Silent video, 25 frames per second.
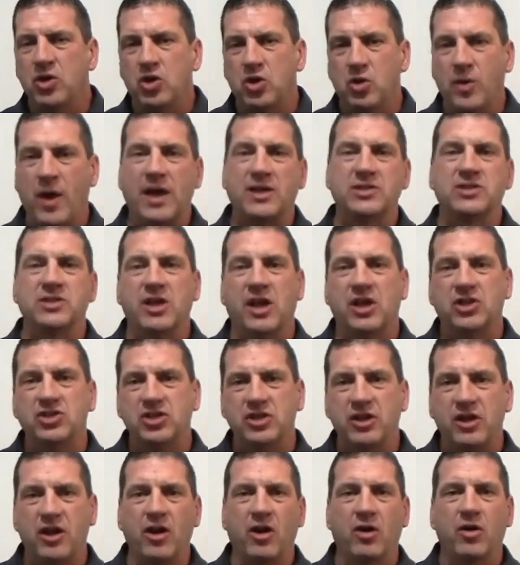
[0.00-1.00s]
who has an
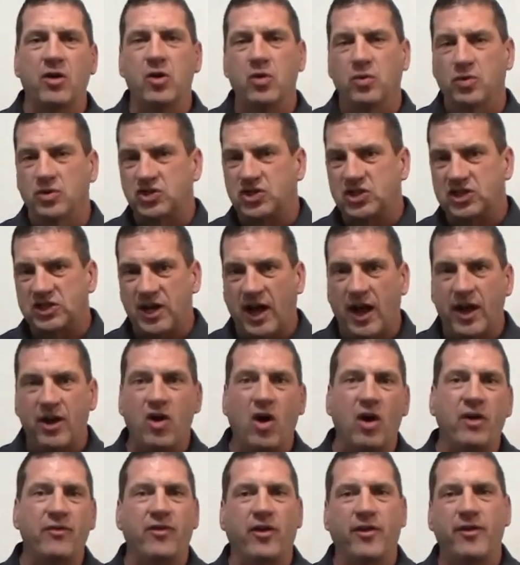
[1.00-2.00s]
engineer who will sign
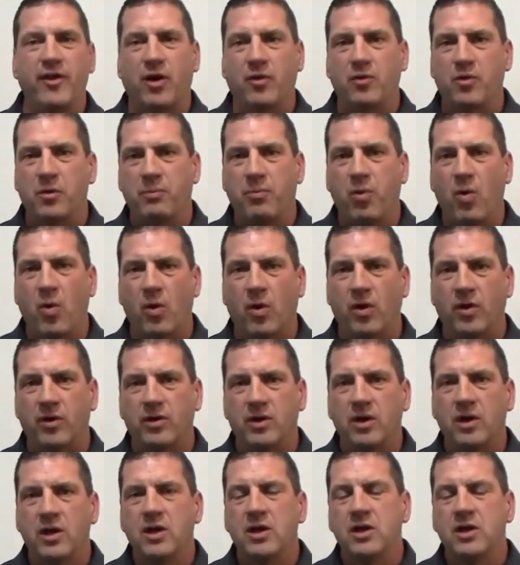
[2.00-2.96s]
off on that report